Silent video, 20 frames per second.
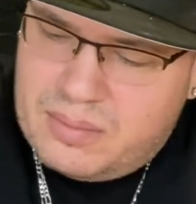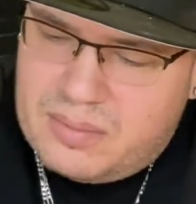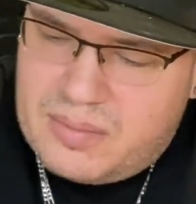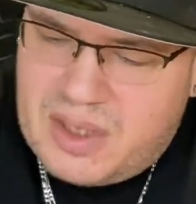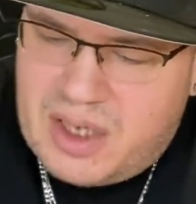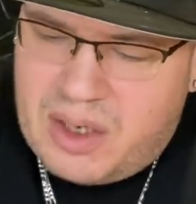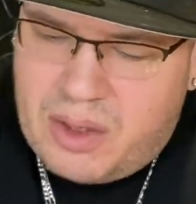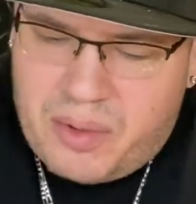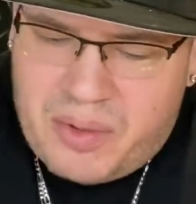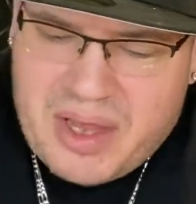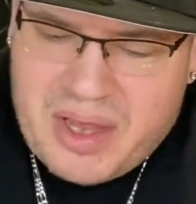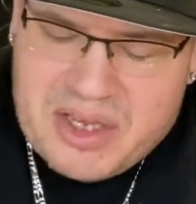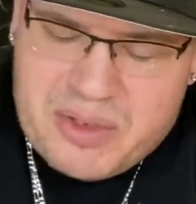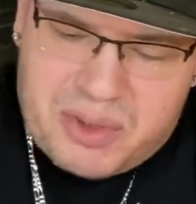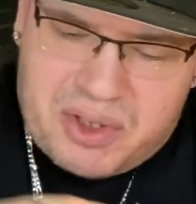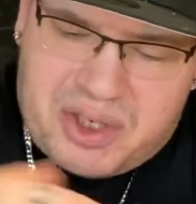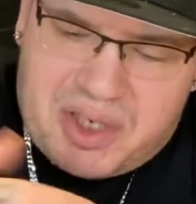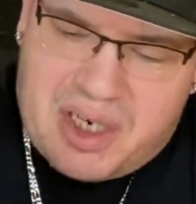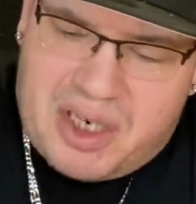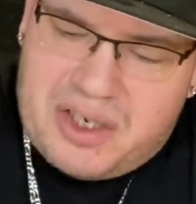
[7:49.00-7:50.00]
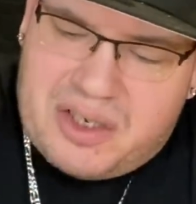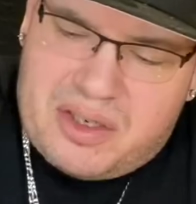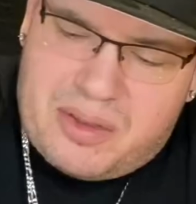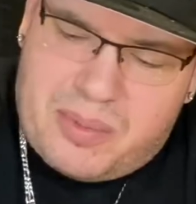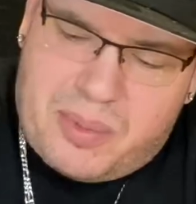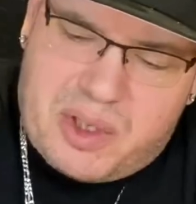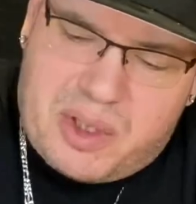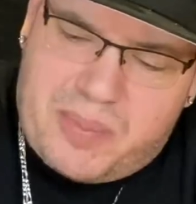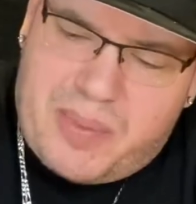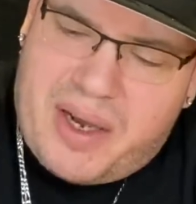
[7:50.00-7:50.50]
You know, and that's what's changing the
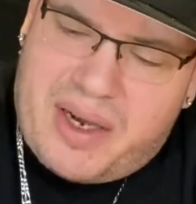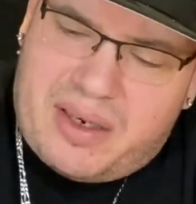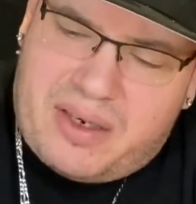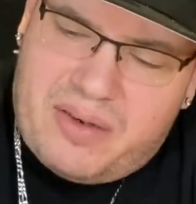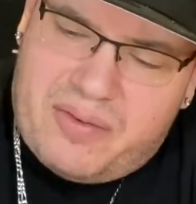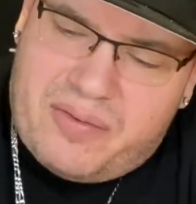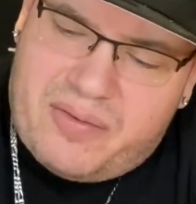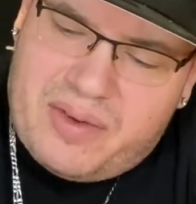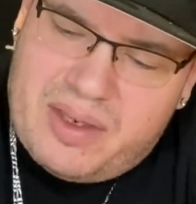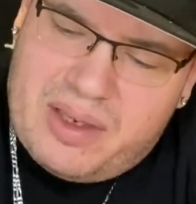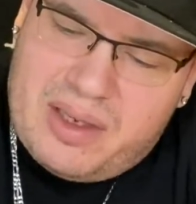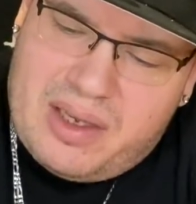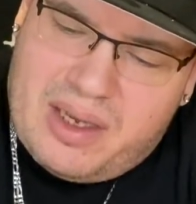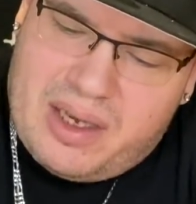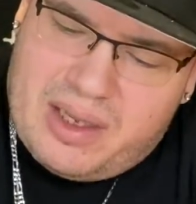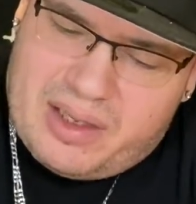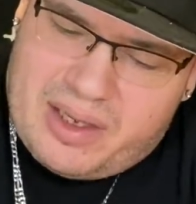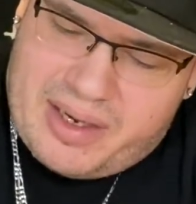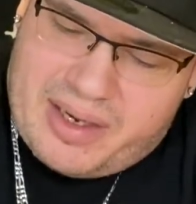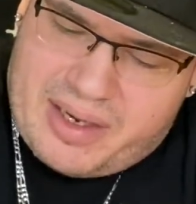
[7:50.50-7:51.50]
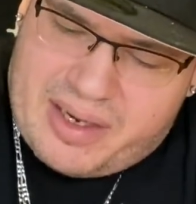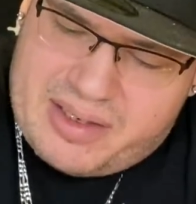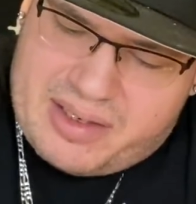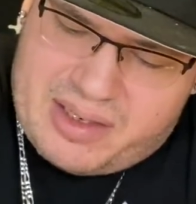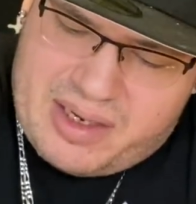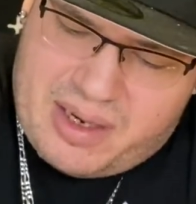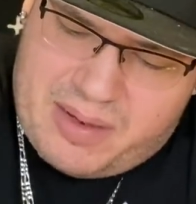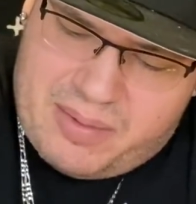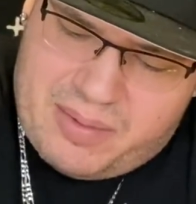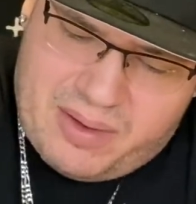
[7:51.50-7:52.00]
perspective. And like I
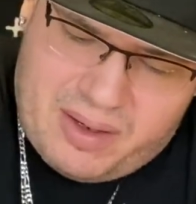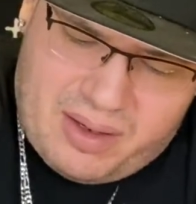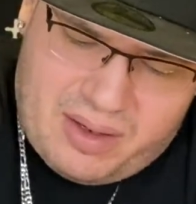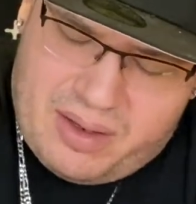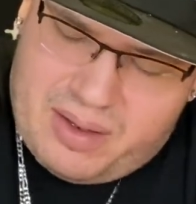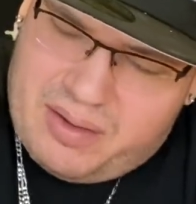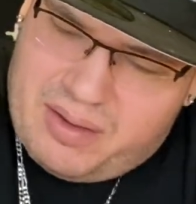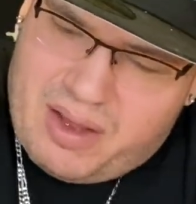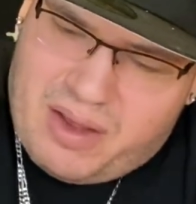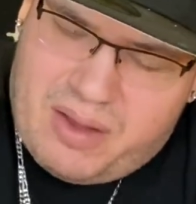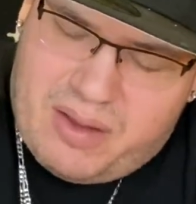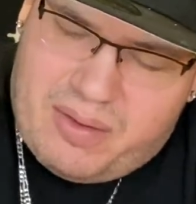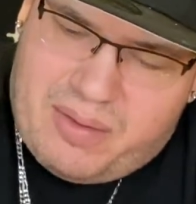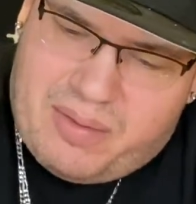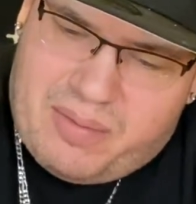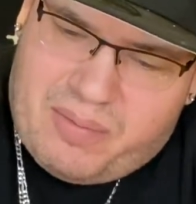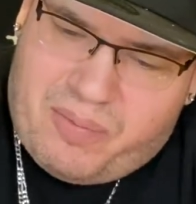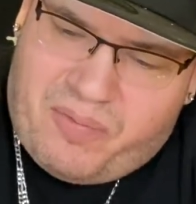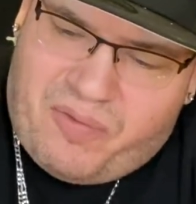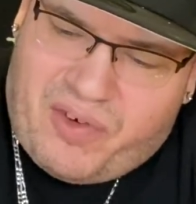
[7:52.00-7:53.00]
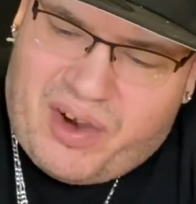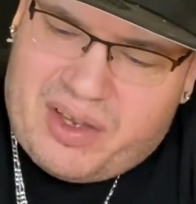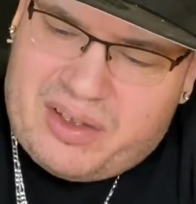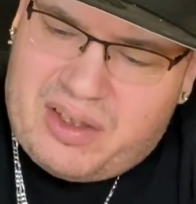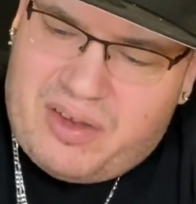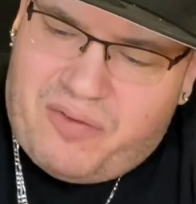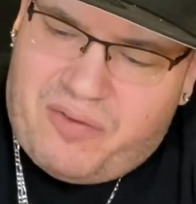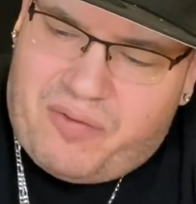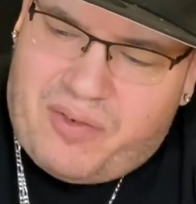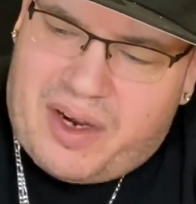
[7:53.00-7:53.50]
said, they,
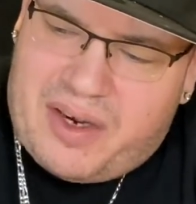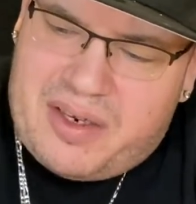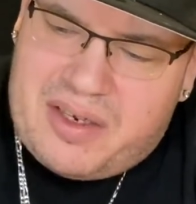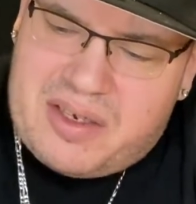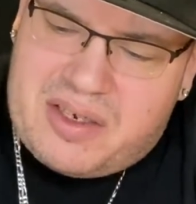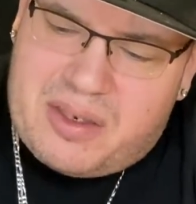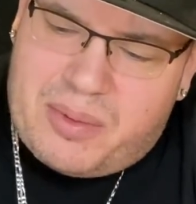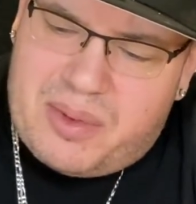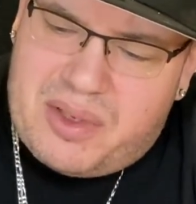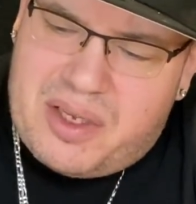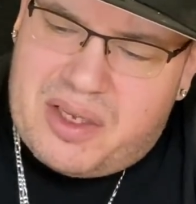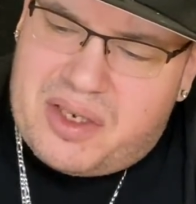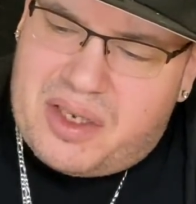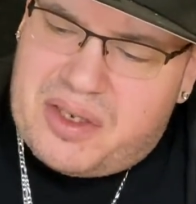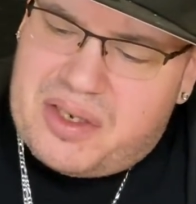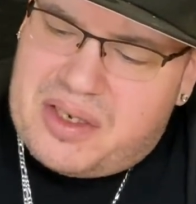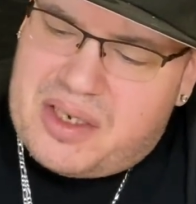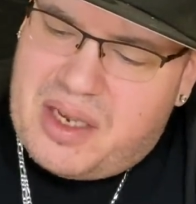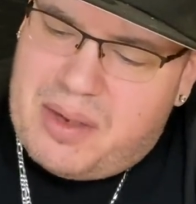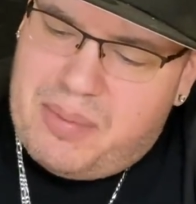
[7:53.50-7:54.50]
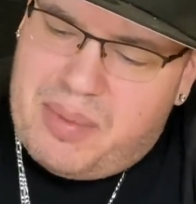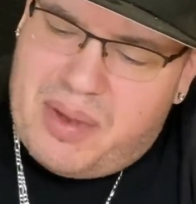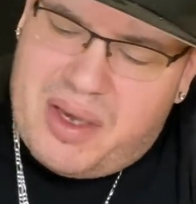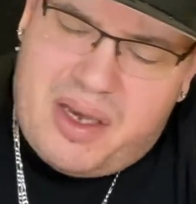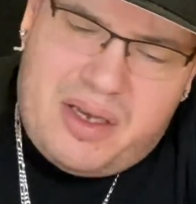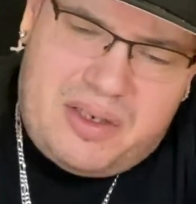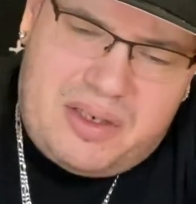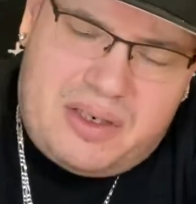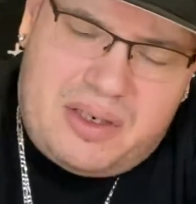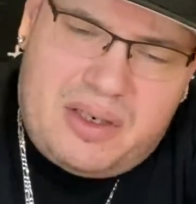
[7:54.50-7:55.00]
finally finding someone that's on the same
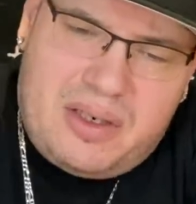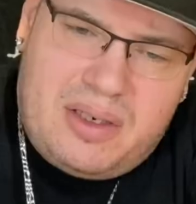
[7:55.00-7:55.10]
page.